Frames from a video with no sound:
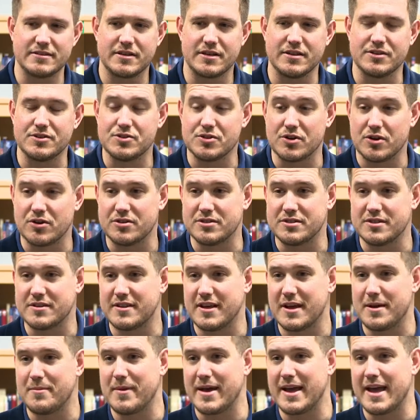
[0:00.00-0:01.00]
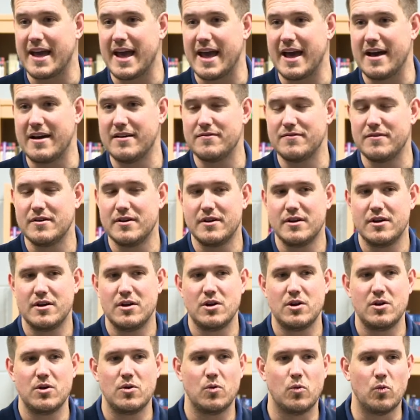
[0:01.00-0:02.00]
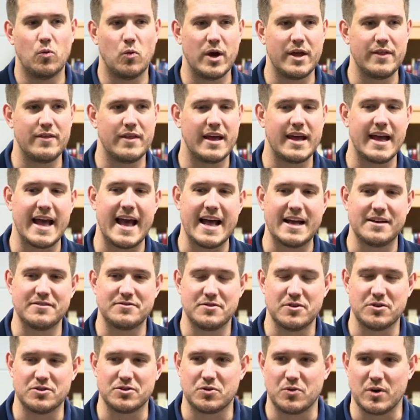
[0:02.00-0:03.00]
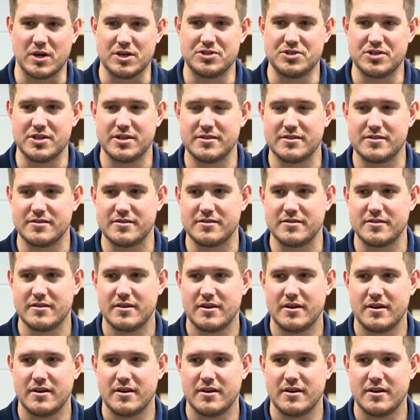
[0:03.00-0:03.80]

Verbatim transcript: concerns that they may have, when they ask those questions,